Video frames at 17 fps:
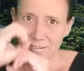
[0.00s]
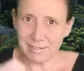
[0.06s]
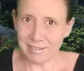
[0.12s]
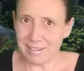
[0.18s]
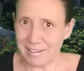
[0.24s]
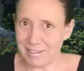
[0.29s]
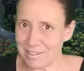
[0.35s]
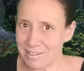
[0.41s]

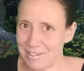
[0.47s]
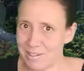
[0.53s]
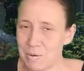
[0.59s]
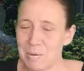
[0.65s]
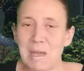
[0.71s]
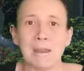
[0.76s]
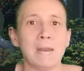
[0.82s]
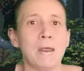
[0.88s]
Like a
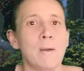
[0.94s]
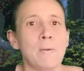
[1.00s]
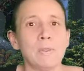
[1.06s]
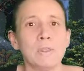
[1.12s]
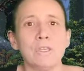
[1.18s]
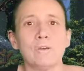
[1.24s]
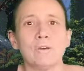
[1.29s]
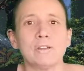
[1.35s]
snowman.
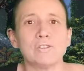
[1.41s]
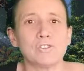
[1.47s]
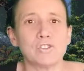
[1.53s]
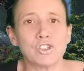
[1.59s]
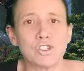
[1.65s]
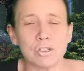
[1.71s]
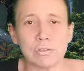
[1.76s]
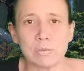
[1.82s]
You guys are
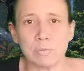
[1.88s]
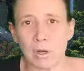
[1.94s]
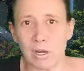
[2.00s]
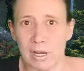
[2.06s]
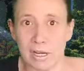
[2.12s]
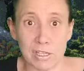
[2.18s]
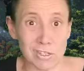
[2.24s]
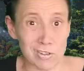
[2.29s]
so smart.
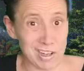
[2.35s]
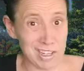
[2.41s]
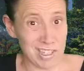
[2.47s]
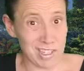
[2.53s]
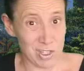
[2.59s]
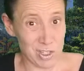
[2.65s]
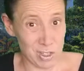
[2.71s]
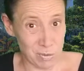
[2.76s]
Extra
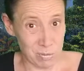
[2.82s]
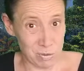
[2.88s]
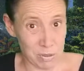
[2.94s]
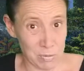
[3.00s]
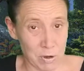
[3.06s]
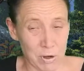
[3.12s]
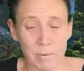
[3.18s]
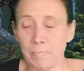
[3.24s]
I's is super
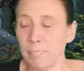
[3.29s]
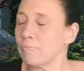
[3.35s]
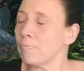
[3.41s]
smart.